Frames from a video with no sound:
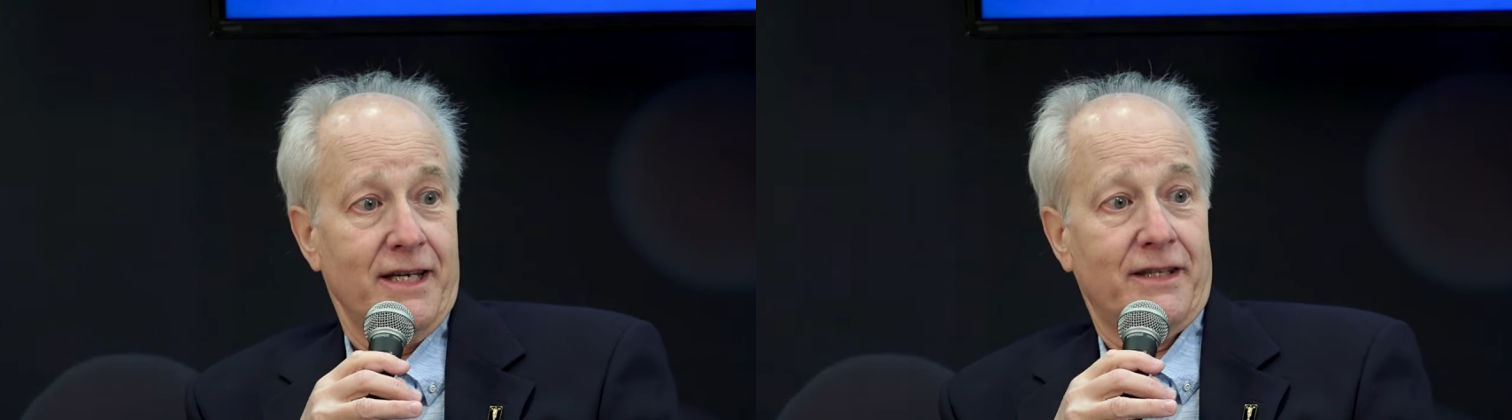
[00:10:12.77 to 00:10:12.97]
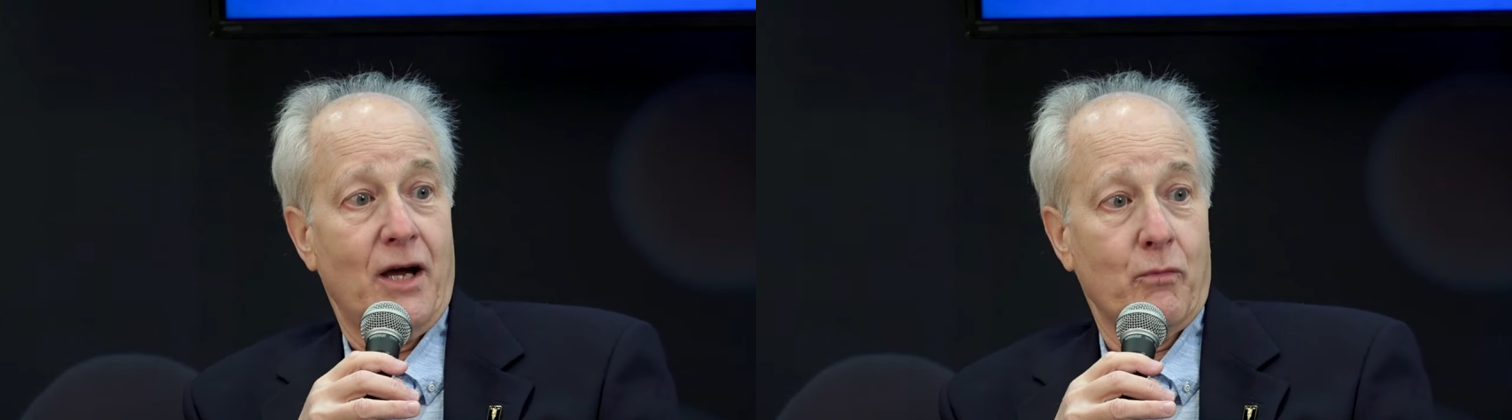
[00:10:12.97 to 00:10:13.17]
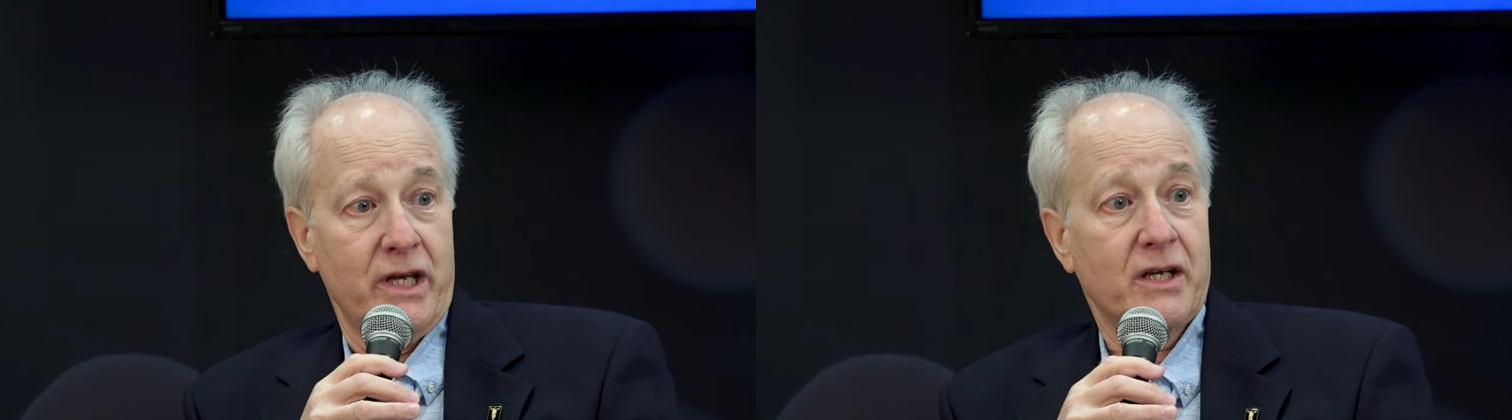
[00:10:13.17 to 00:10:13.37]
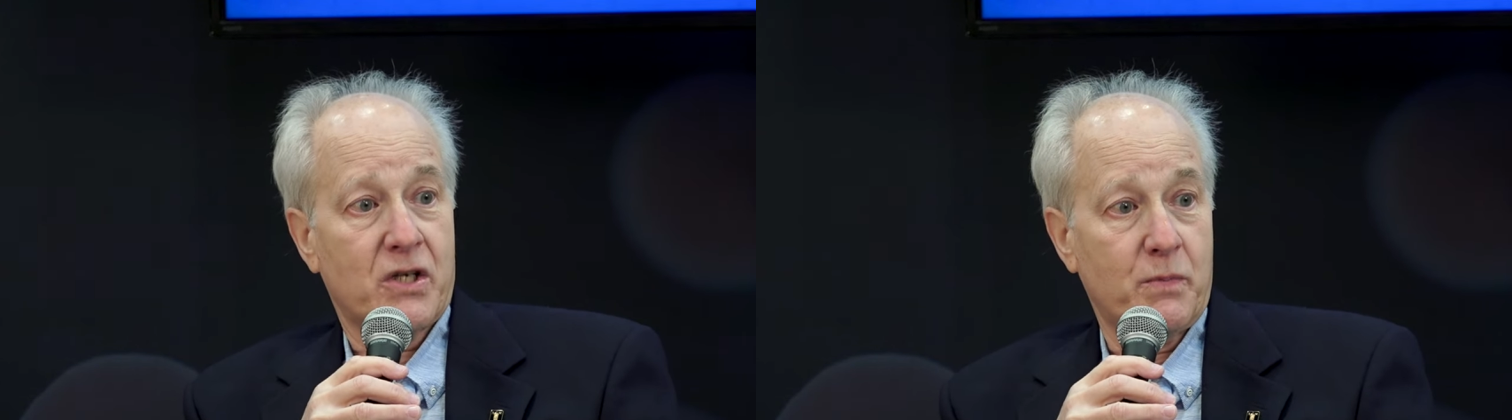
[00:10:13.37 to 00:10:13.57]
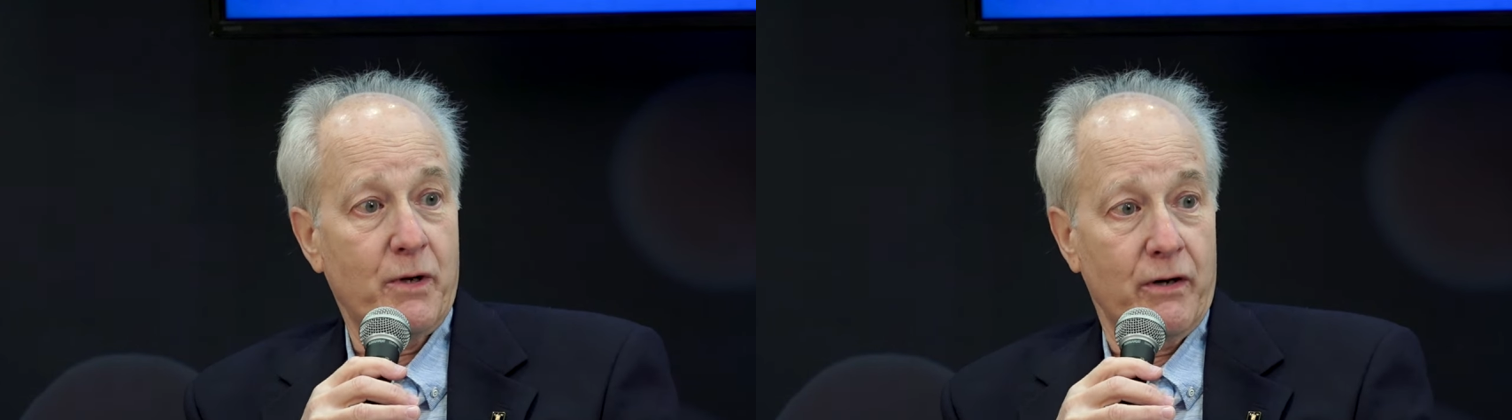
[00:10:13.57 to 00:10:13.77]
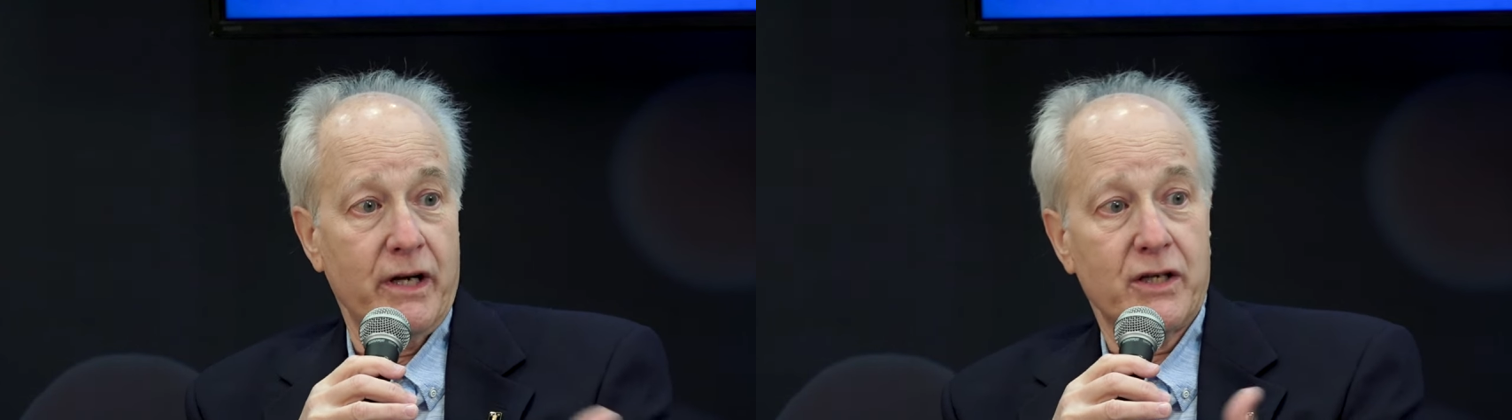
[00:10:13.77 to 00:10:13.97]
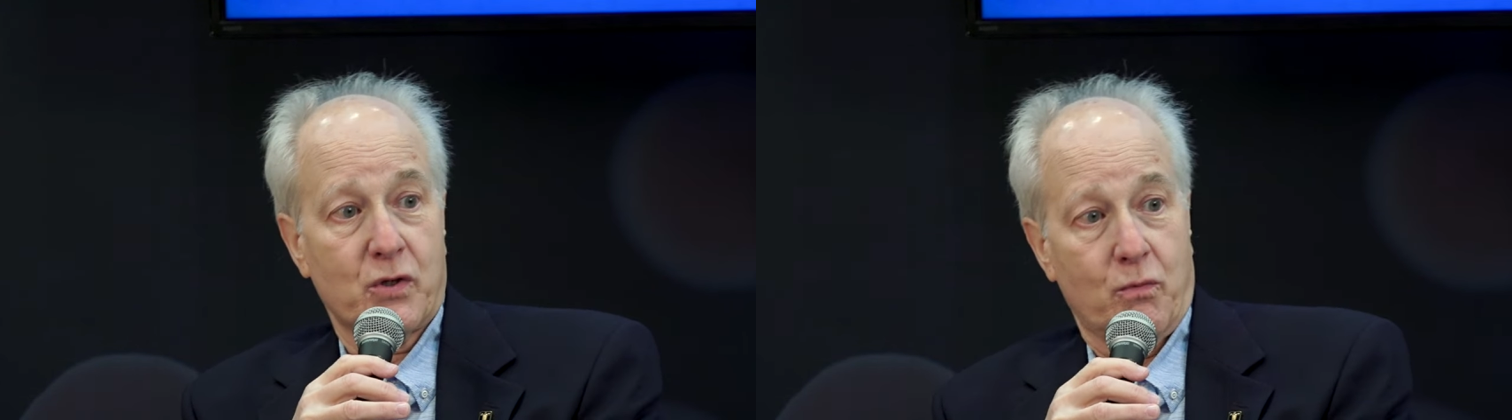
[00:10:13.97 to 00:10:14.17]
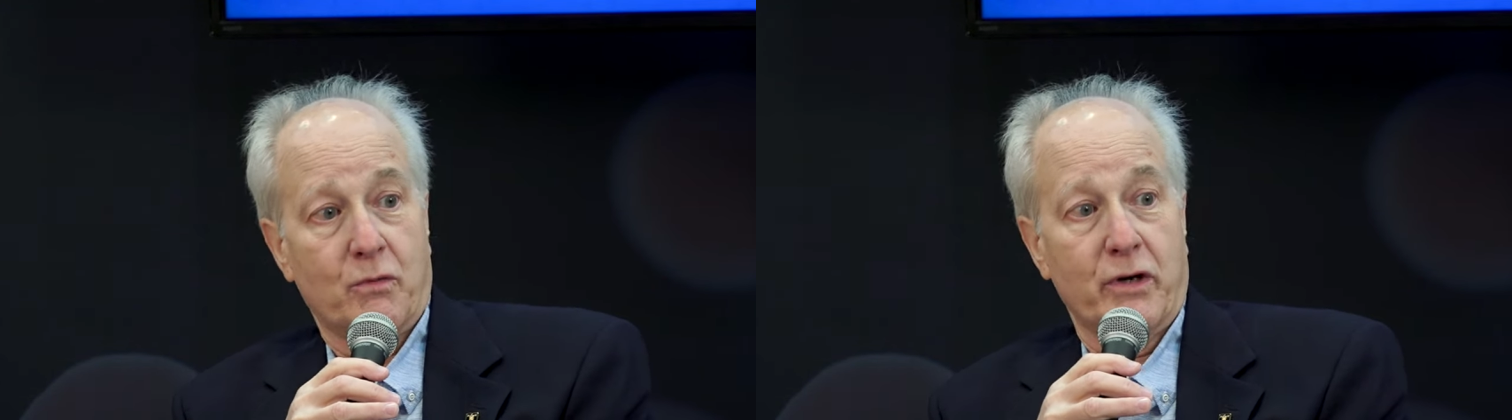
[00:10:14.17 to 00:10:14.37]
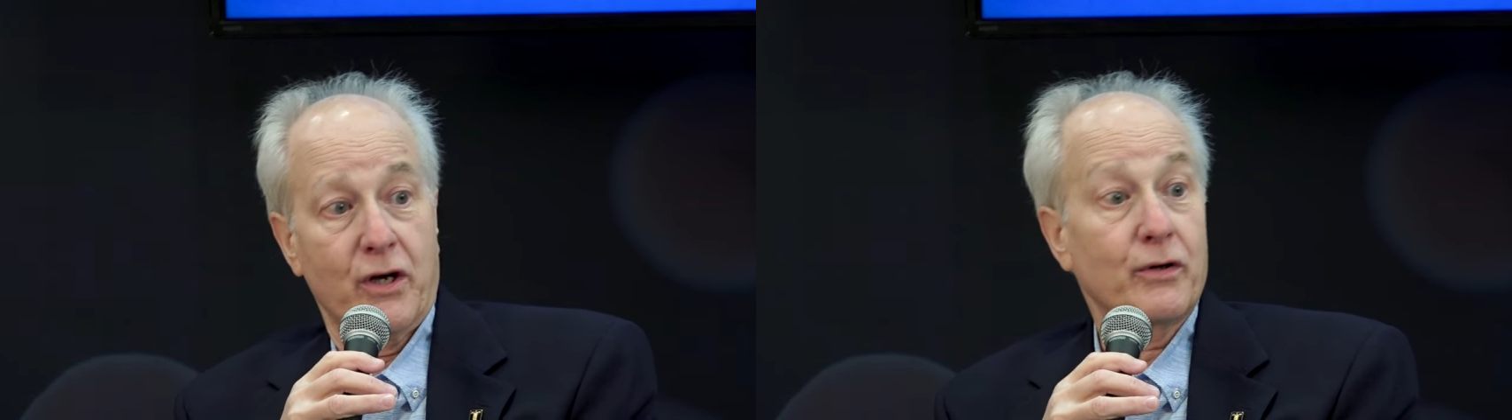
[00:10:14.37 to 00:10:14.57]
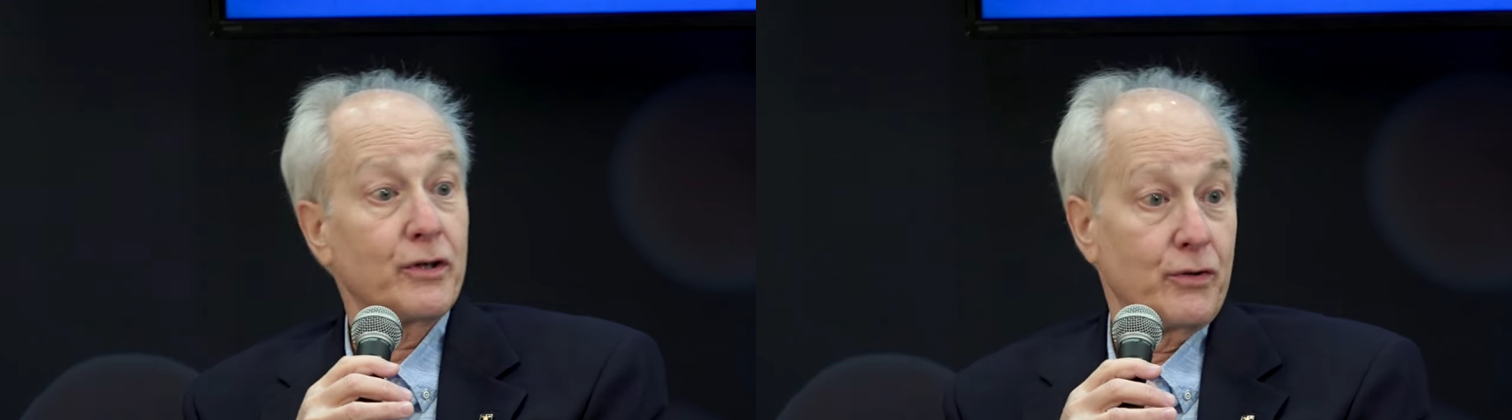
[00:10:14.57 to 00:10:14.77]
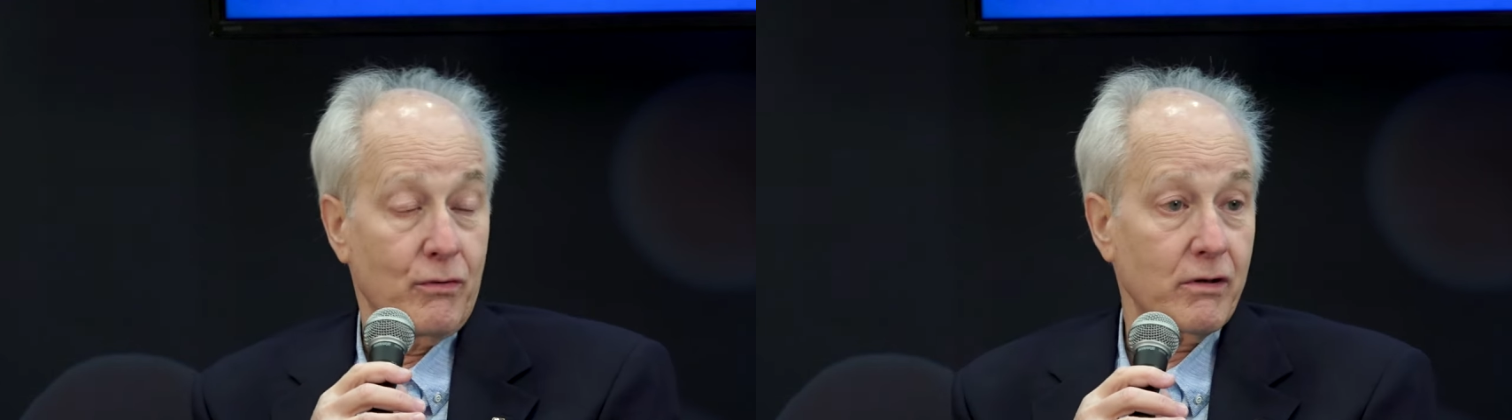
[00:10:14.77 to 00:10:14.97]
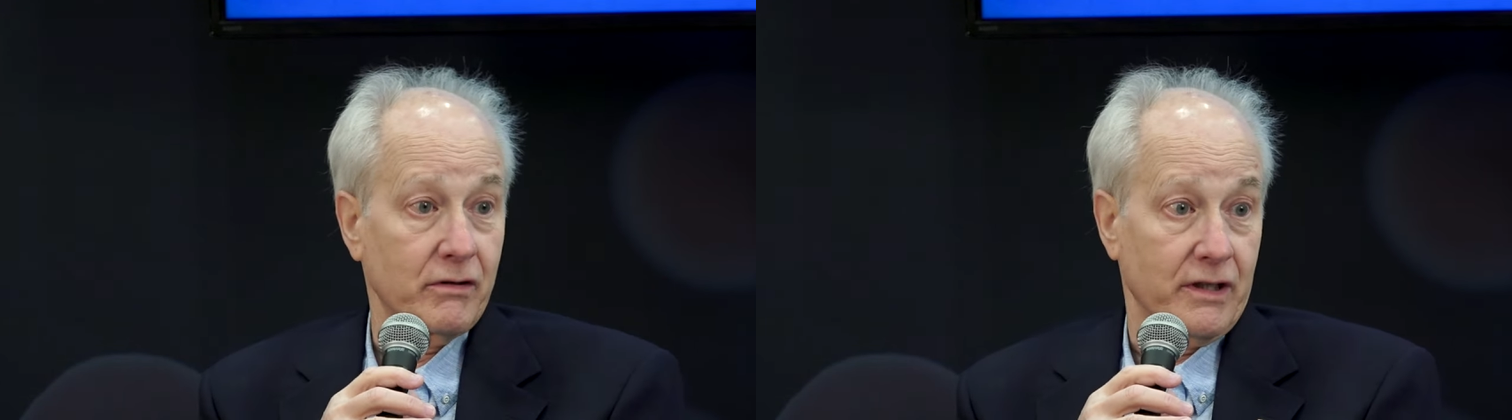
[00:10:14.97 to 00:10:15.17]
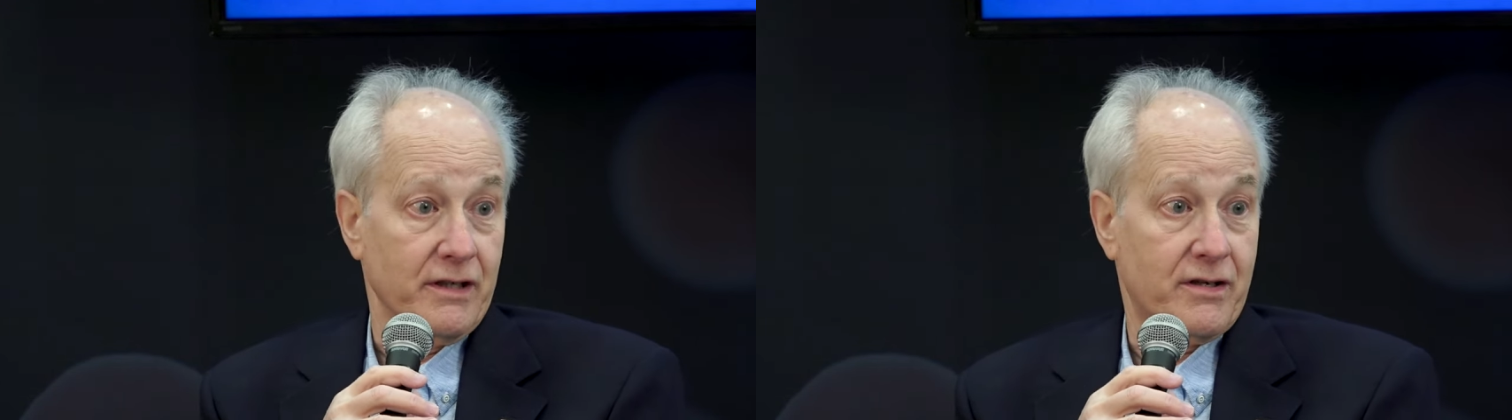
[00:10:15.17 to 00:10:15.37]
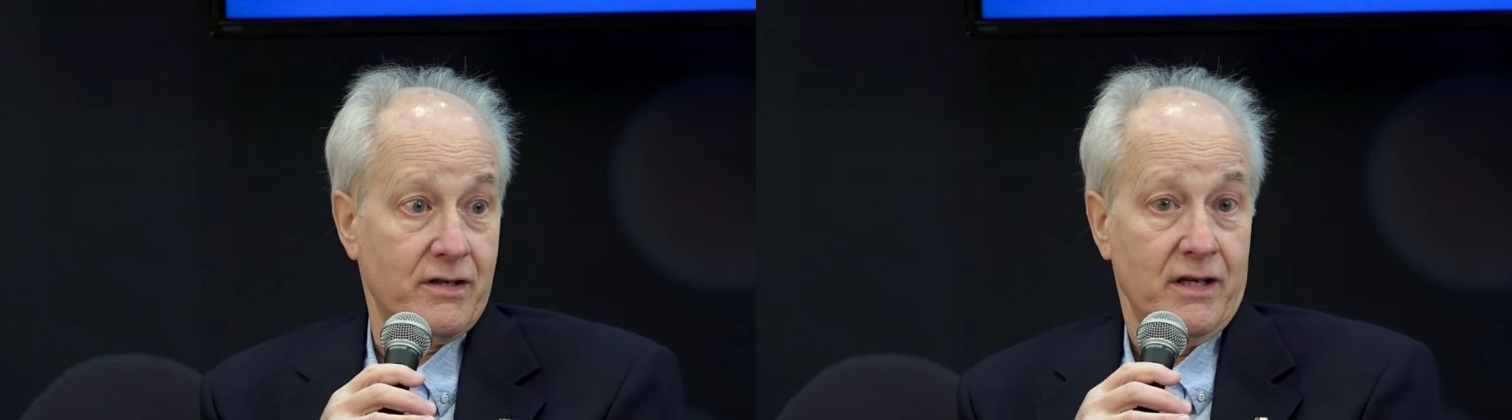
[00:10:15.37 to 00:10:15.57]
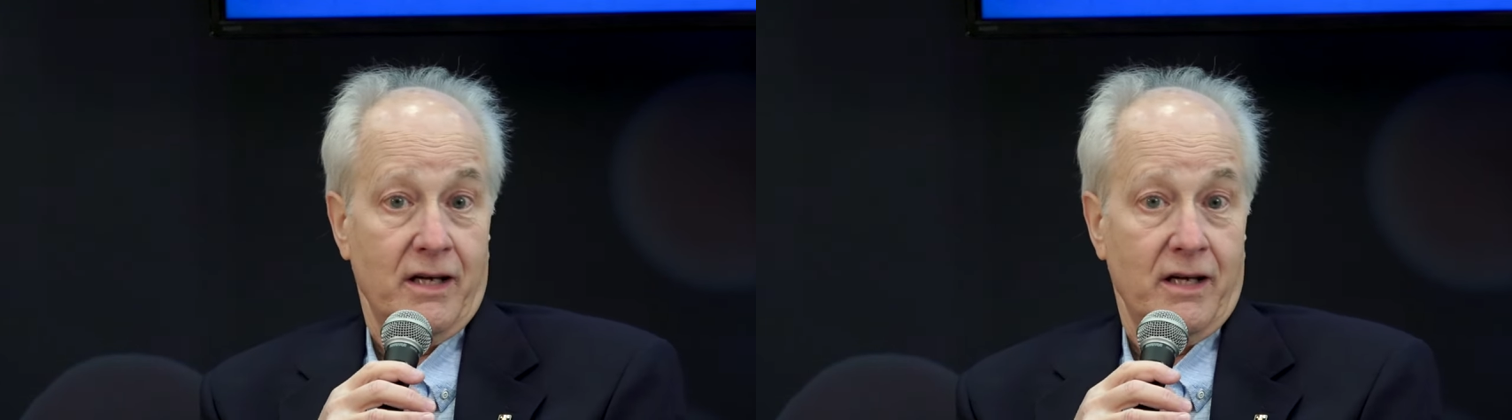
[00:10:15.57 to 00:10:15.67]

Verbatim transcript: that we experience when we go to New Orleans.